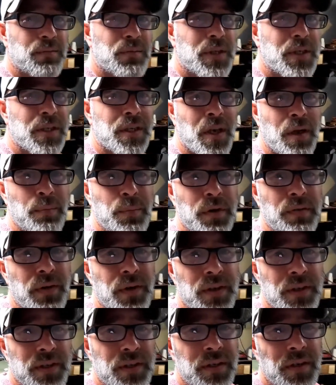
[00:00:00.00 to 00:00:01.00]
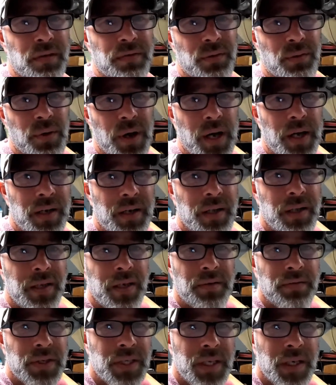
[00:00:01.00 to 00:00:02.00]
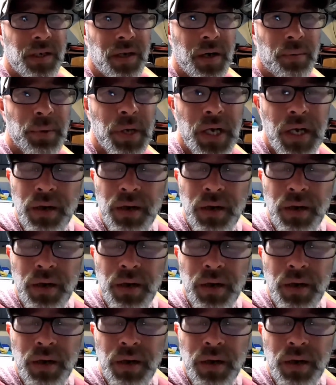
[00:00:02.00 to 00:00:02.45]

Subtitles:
we just got to move all this stuff around and clean everything up.